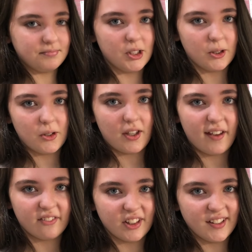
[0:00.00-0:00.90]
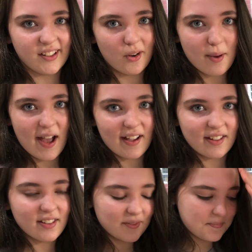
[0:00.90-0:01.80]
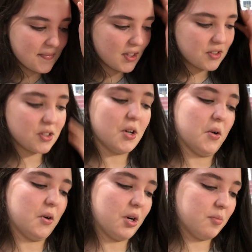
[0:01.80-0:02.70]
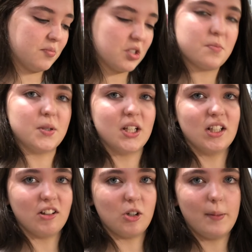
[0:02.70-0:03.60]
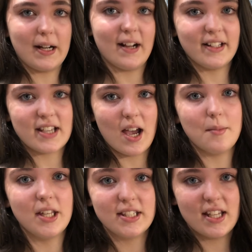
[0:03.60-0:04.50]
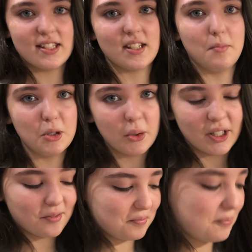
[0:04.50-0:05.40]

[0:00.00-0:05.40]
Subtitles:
you know, you can't really go back. So just put in a little bit at a time and taste in between.